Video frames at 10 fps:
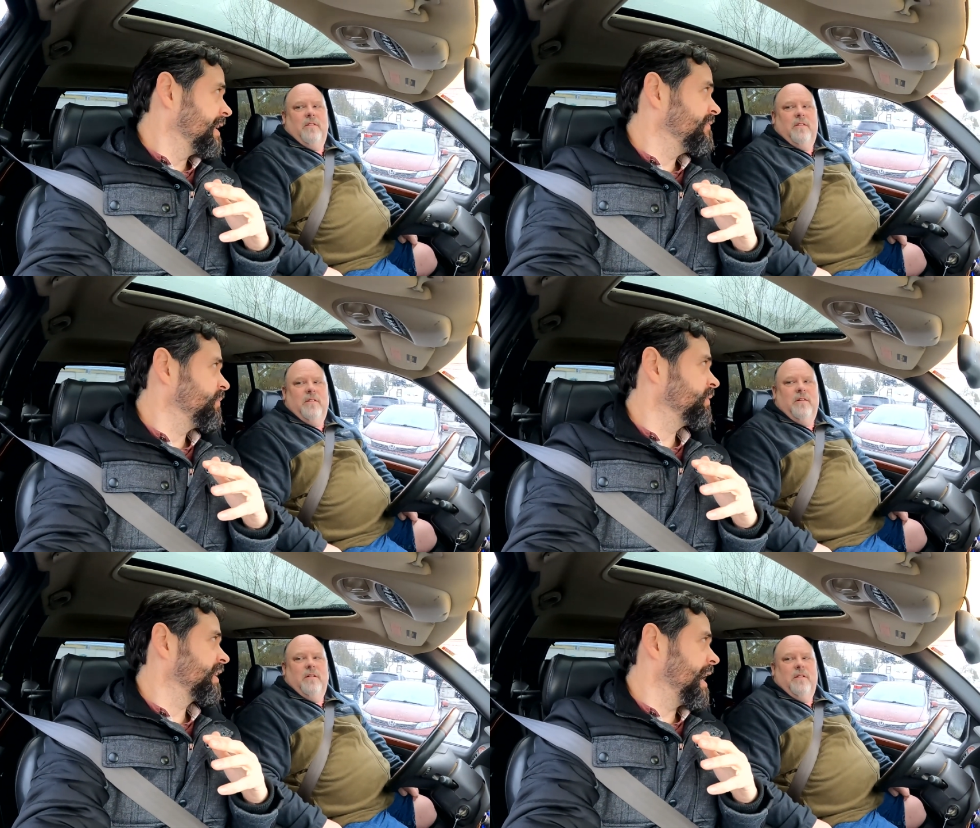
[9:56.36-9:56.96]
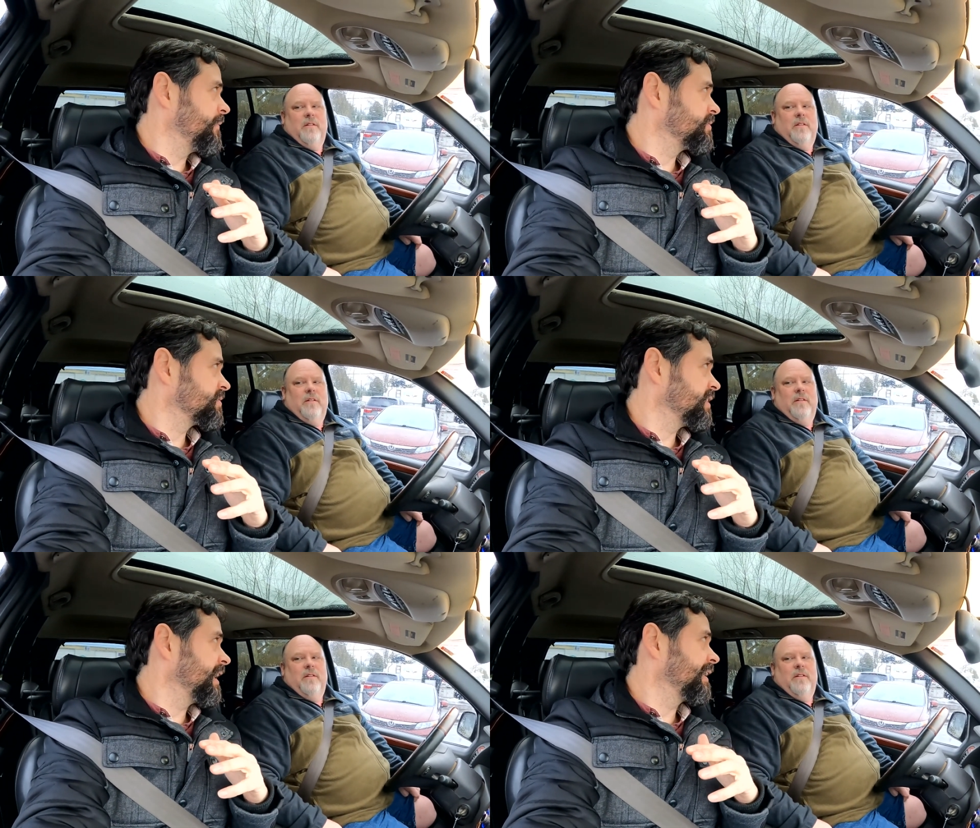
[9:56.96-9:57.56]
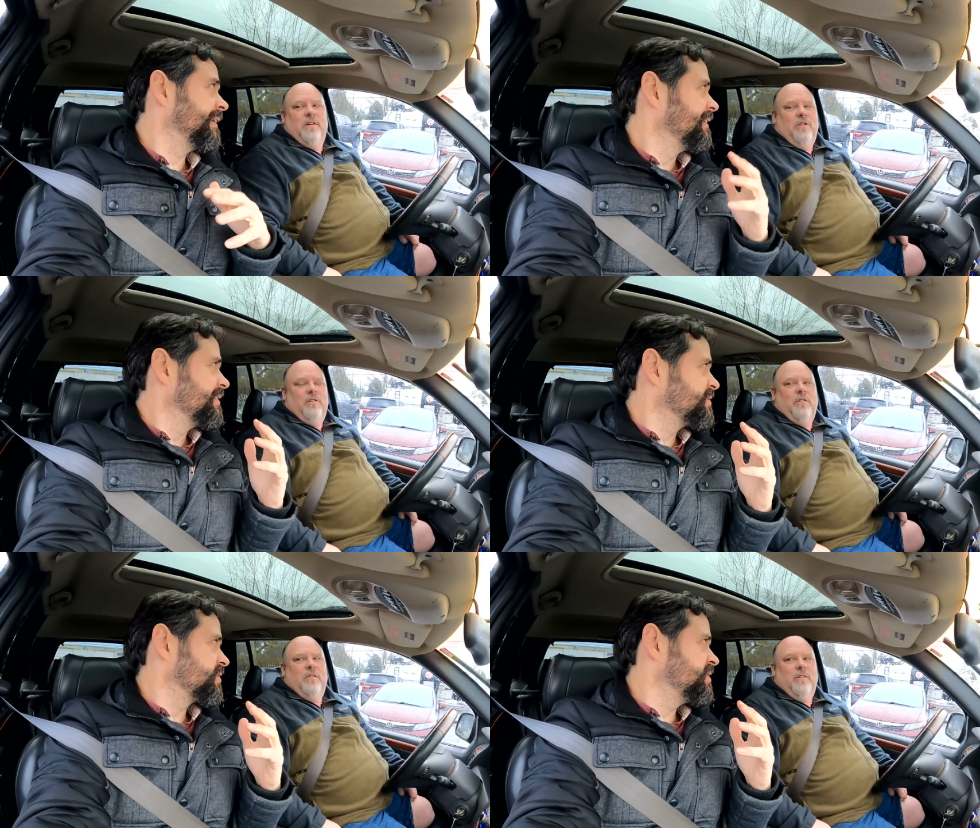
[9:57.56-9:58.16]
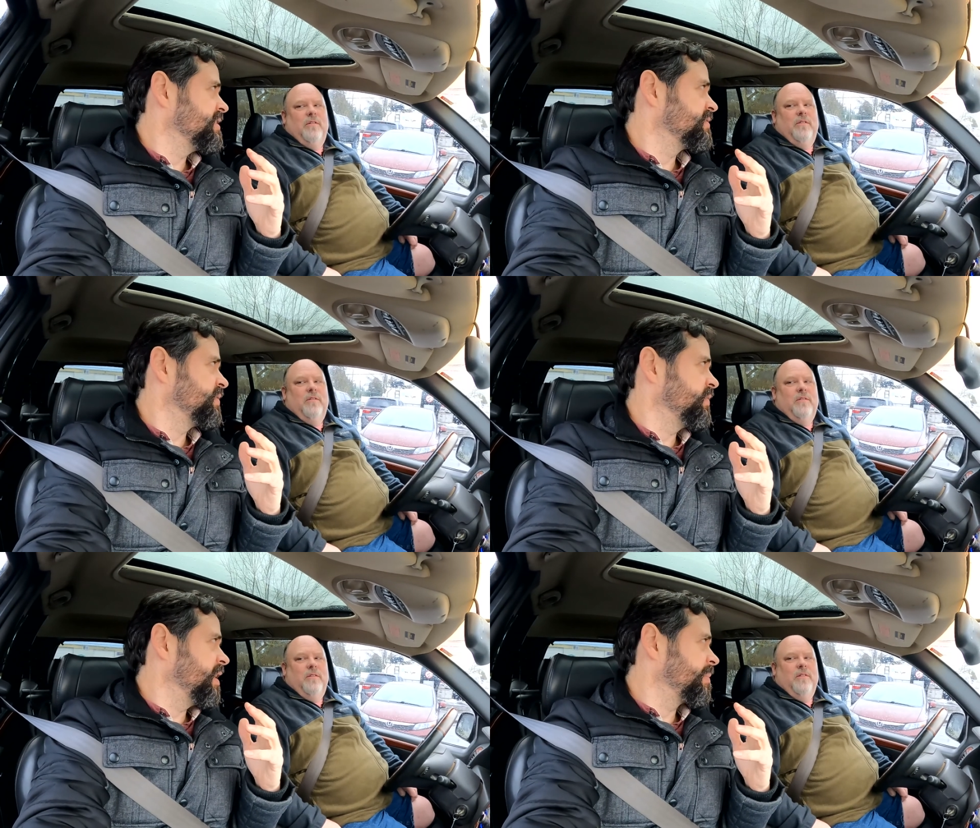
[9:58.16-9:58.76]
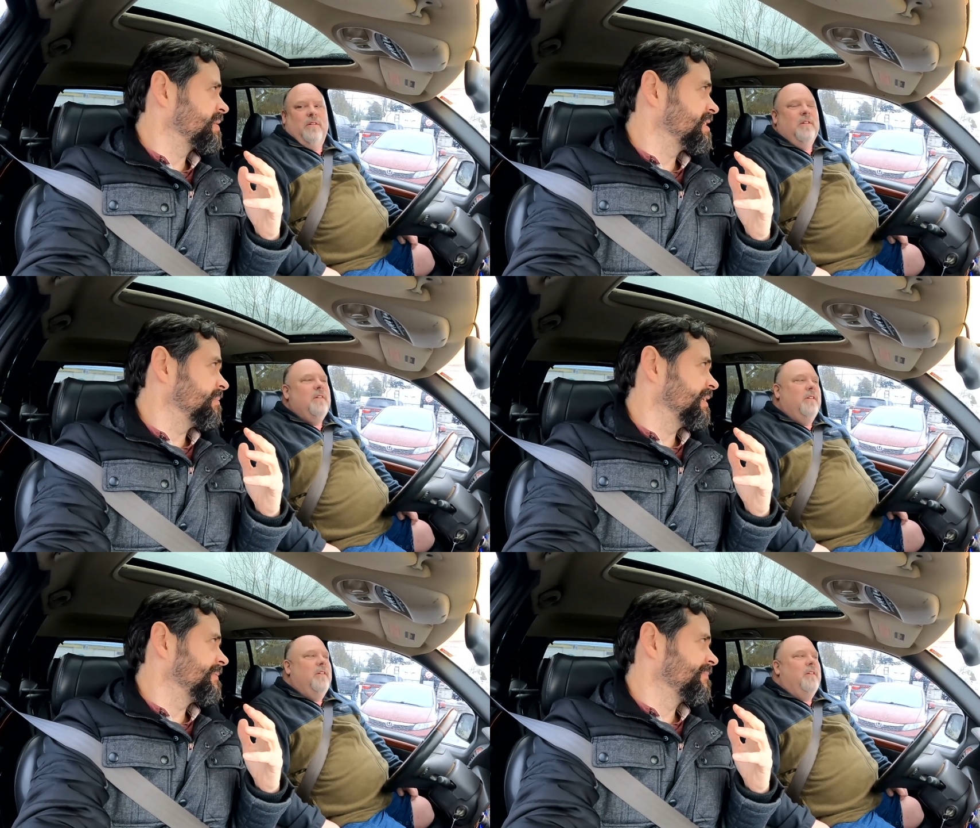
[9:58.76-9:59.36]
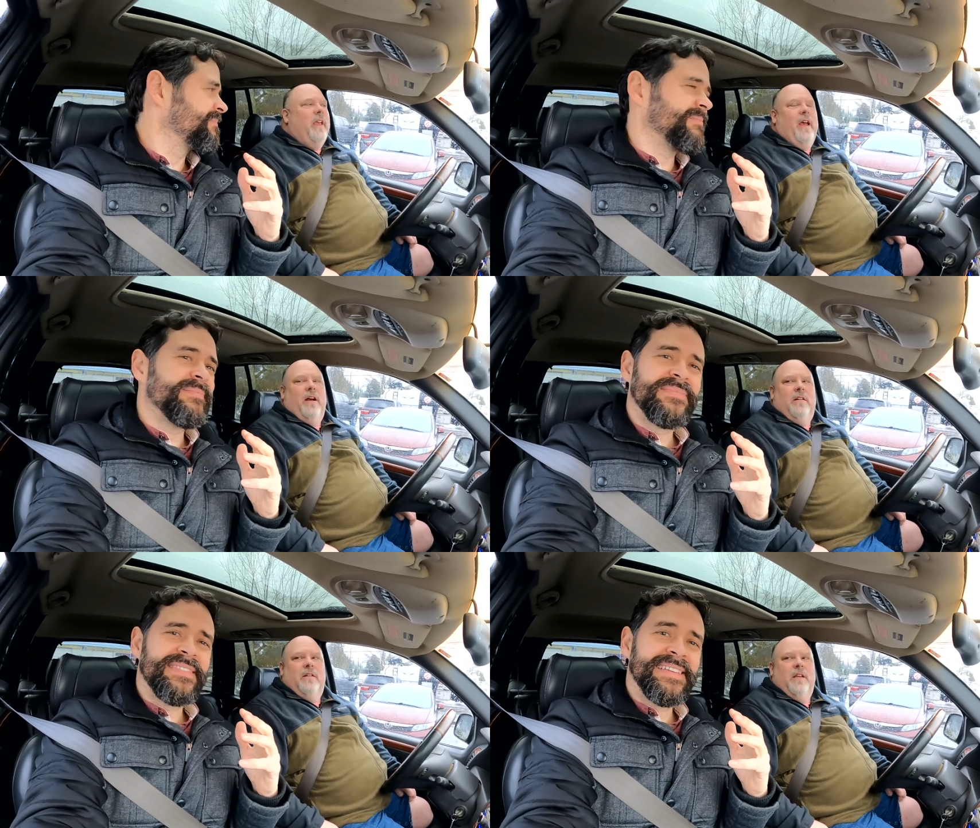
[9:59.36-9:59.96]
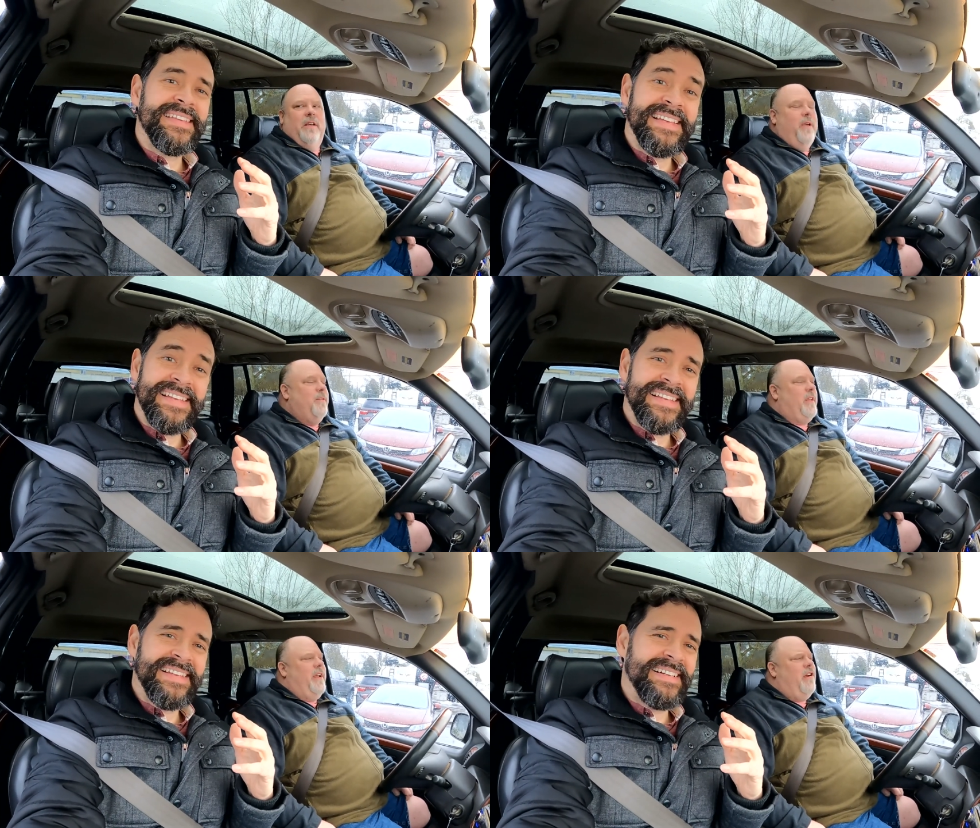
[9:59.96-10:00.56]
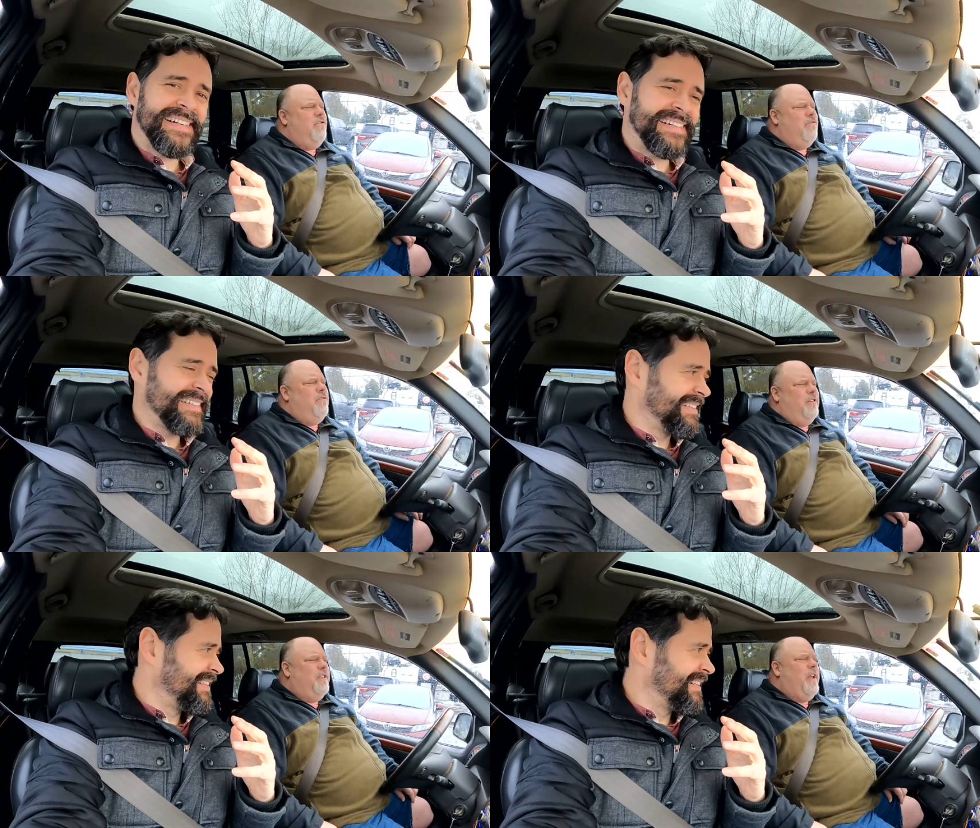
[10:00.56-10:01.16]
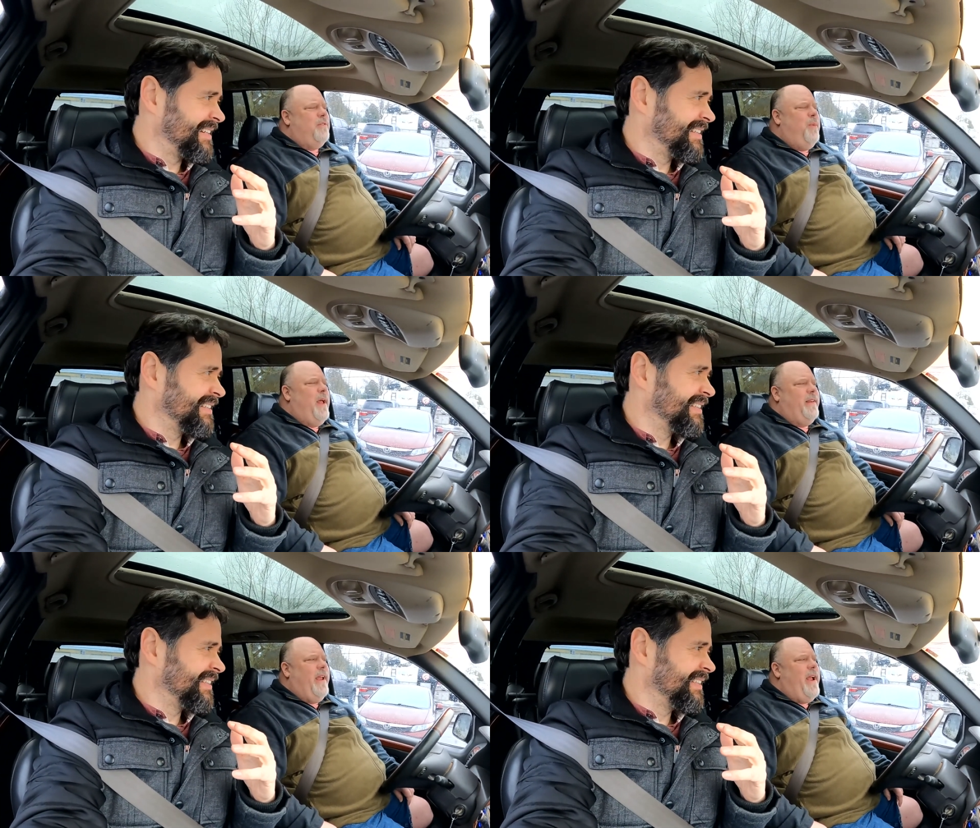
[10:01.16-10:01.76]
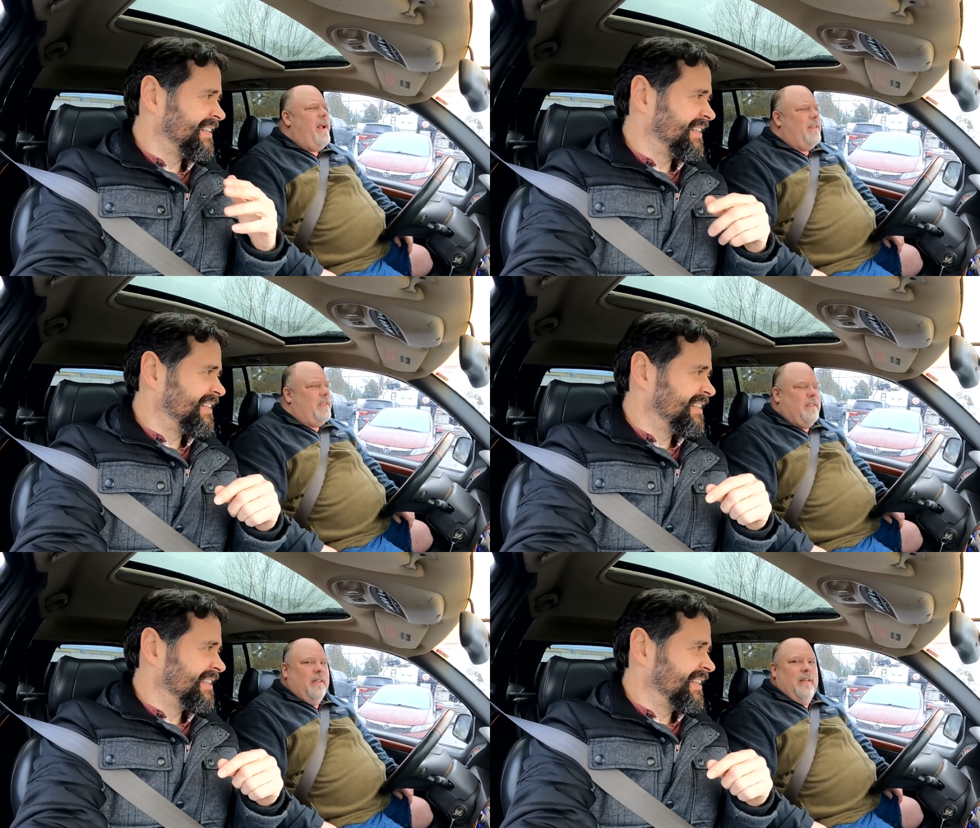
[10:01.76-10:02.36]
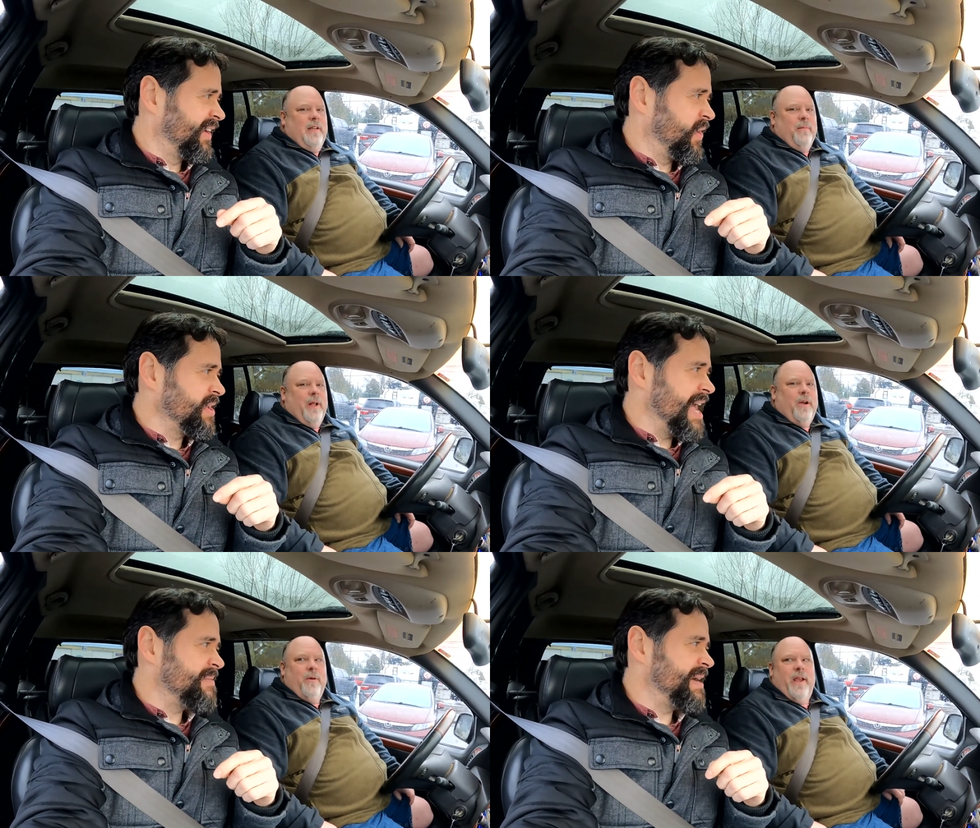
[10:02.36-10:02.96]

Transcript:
Speaker 1: Even when the guy was just like, Just needs a tune-up or something? Yeah. He,
Speaker 2: he was like, oh, it just has bad gas. Oh, like, yeah, okay.